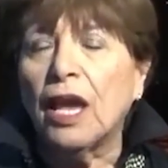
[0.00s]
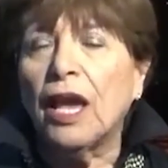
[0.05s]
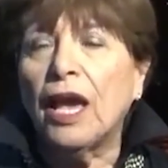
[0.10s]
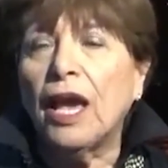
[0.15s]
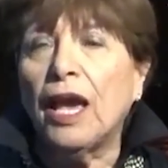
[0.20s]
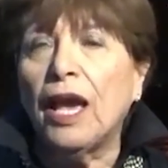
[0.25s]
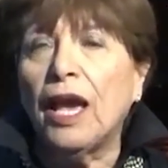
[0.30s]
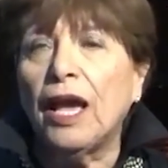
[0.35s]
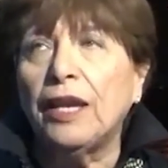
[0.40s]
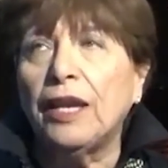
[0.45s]

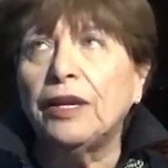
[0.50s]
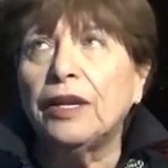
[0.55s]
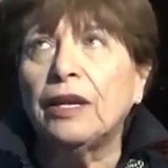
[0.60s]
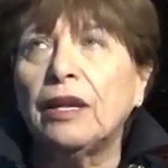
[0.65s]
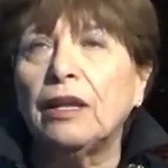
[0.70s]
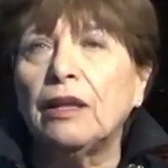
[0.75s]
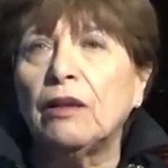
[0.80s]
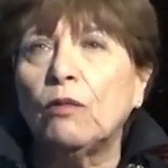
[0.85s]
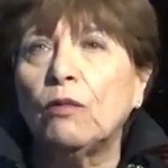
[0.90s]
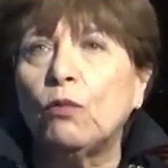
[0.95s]
And
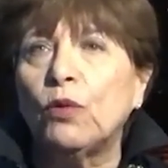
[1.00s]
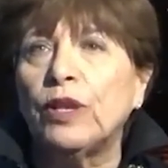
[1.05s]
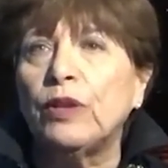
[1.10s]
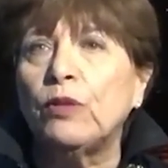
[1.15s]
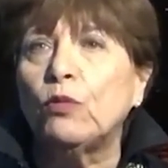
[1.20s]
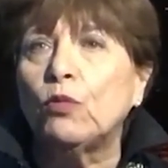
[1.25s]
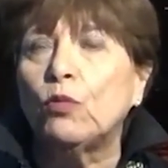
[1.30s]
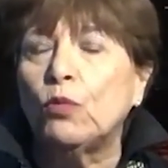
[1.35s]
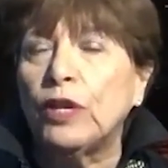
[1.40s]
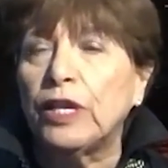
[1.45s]

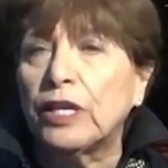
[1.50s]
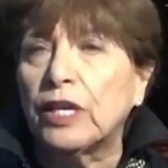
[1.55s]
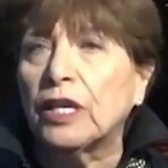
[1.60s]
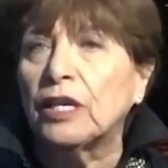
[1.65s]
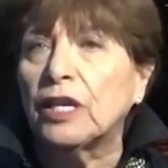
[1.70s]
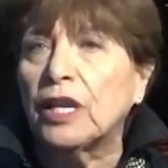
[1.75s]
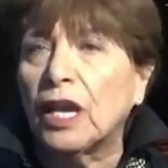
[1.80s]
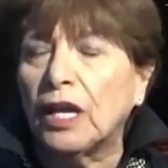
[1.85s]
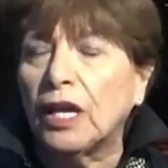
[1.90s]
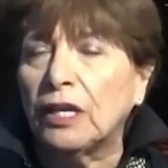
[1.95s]
we can
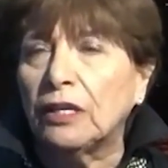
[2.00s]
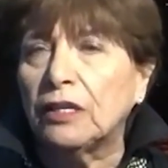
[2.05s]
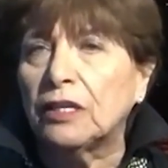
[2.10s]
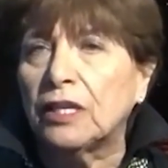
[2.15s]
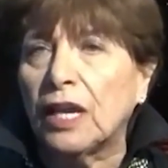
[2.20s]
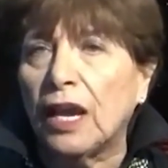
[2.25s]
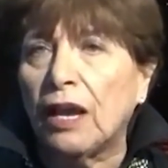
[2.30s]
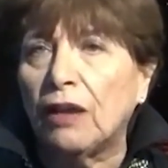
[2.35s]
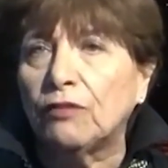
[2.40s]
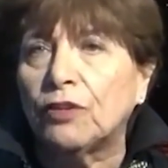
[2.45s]
cut it
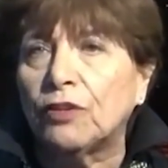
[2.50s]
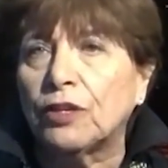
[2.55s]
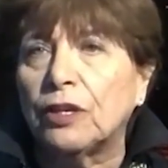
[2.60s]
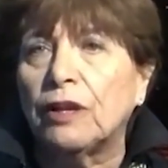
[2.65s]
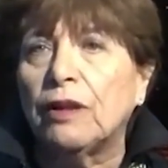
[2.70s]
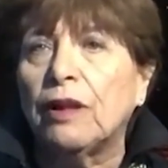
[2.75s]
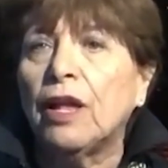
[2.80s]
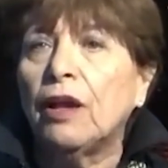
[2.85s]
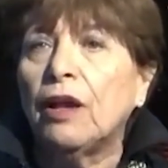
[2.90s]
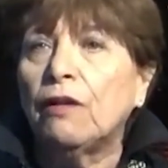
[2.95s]
down to
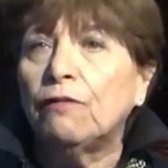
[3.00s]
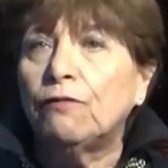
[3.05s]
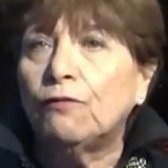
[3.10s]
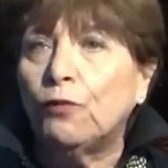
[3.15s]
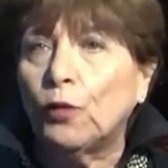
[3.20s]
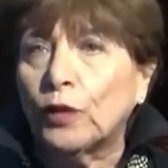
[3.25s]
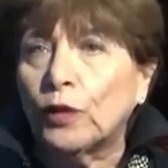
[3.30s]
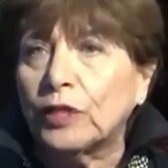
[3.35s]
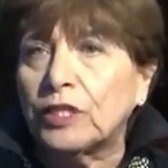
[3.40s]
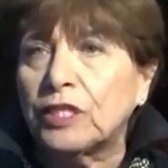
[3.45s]

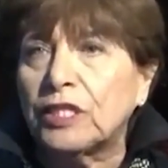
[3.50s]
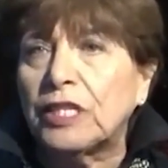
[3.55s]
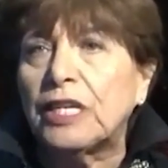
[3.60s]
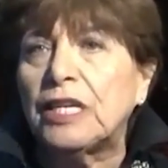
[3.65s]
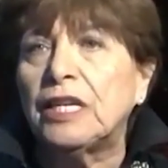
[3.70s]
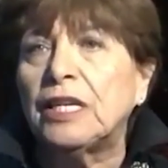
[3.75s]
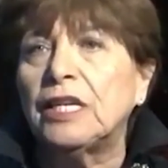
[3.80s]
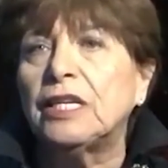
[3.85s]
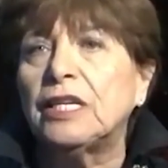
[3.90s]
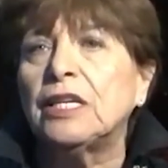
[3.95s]

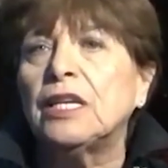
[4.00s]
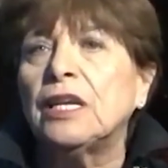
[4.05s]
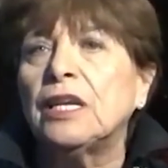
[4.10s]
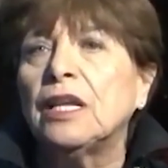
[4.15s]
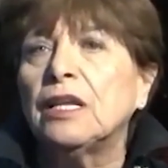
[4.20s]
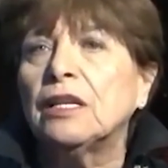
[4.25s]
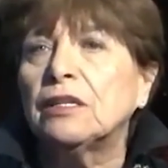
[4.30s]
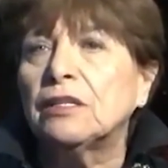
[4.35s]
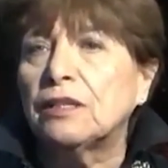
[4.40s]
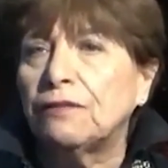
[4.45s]
14
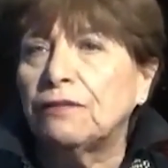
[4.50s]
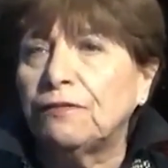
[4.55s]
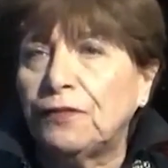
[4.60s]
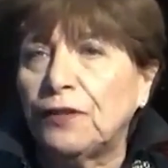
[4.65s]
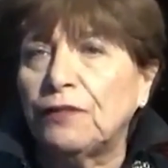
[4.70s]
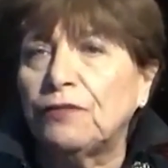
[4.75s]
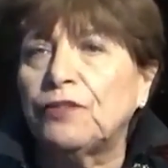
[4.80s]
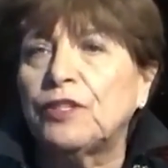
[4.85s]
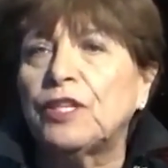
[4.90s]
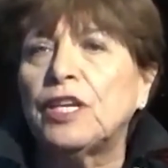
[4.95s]
to
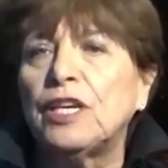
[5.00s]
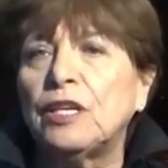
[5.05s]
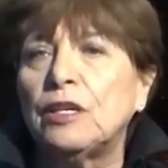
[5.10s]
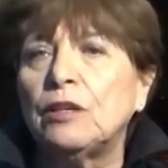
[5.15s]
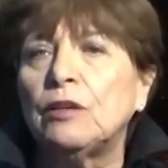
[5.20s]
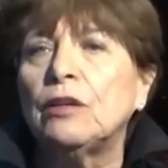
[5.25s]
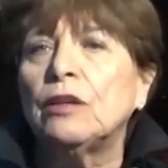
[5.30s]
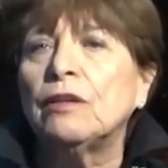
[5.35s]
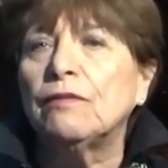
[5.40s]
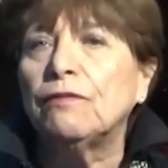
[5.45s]
15
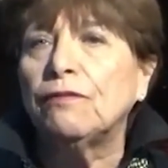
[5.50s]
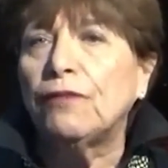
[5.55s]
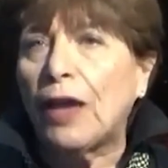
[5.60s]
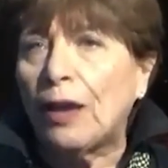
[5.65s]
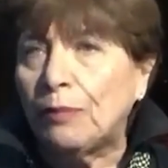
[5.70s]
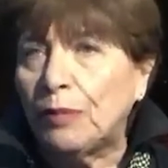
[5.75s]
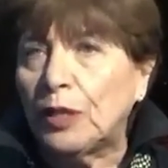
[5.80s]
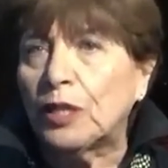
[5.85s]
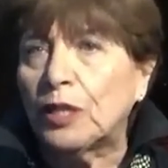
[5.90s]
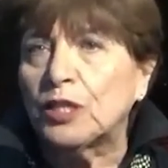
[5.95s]

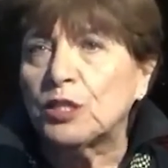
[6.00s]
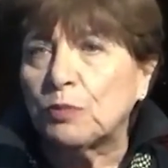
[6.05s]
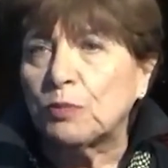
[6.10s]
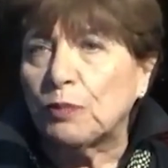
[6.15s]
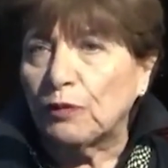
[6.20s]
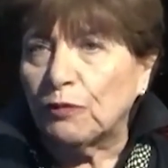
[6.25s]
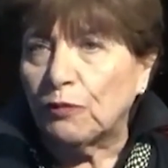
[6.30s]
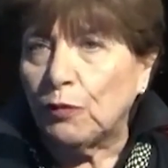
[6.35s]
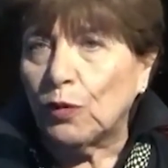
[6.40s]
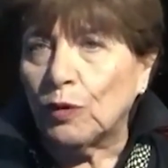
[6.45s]
fabulous
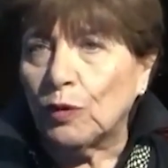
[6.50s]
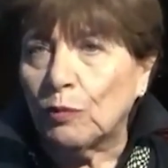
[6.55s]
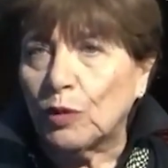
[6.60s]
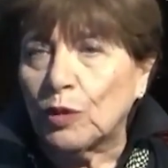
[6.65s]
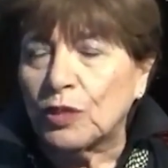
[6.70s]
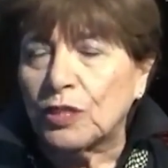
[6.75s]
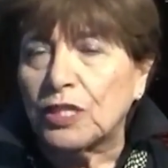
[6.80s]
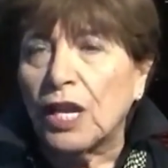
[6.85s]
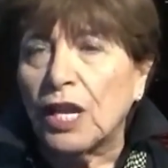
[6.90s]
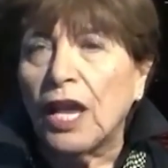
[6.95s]

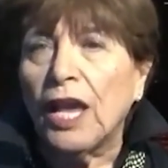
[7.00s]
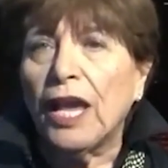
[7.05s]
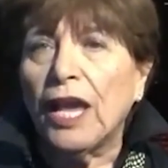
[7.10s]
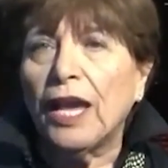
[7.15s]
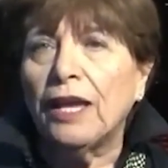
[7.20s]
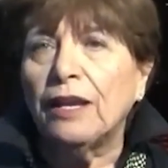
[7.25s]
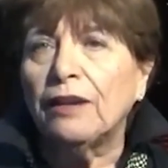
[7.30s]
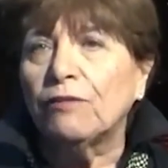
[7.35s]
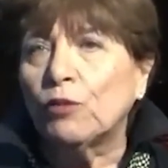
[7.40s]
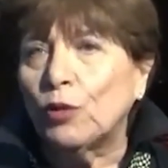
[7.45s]
performers.
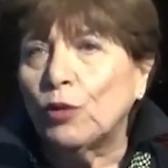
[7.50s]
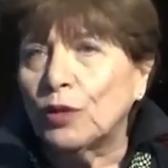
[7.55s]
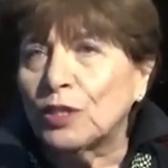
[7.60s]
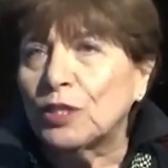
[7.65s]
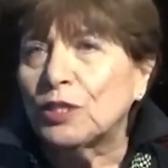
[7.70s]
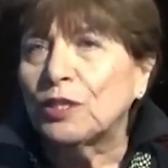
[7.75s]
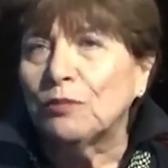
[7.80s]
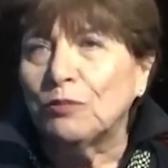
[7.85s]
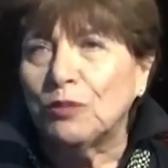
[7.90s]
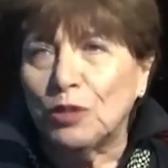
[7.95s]
And of course,
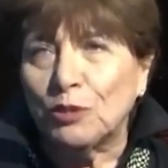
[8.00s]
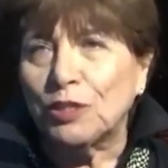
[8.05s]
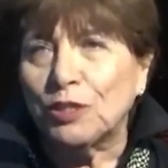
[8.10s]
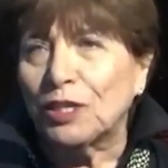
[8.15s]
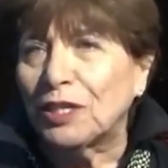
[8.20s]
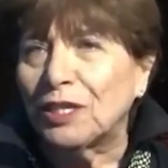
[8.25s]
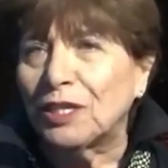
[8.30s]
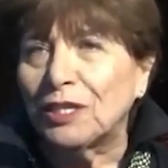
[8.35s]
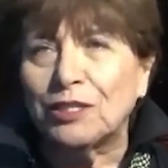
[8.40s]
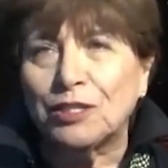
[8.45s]
the music
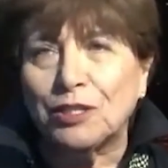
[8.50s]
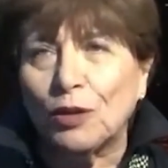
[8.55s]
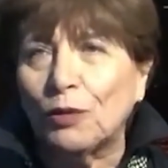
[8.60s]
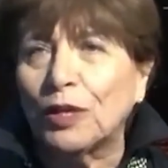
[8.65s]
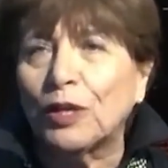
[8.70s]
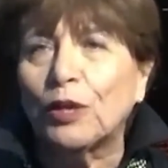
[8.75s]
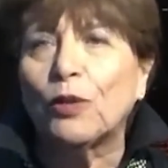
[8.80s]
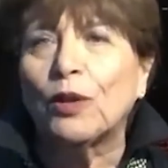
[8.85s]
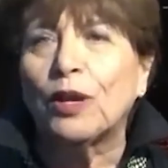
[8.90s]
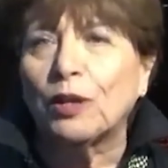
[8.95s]
is so
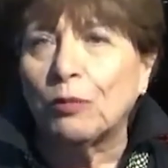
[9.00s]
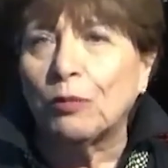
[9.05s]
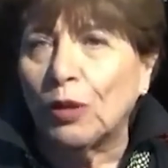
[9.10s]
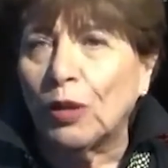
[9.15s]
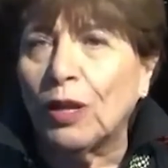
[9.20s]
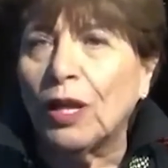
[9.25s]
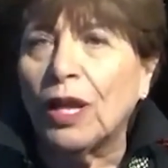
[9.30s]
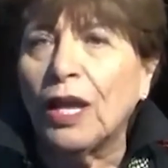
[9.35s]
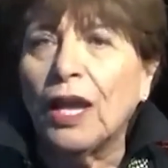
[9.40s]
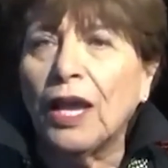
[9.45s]
incredible,
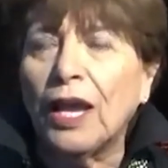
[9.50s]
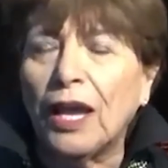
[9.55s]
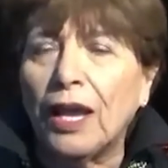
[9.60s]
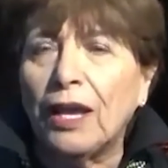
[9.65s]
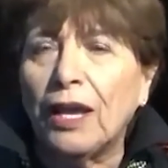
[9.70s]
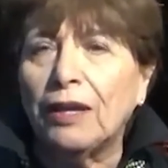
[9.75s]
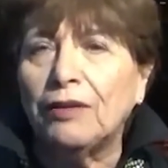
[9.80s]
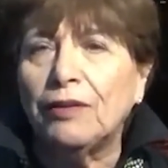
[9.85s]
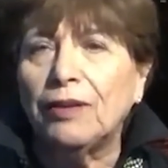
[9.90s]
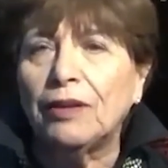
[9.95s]

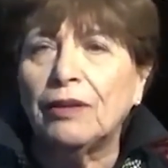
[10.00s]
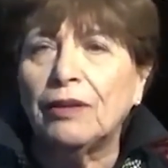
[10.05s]
and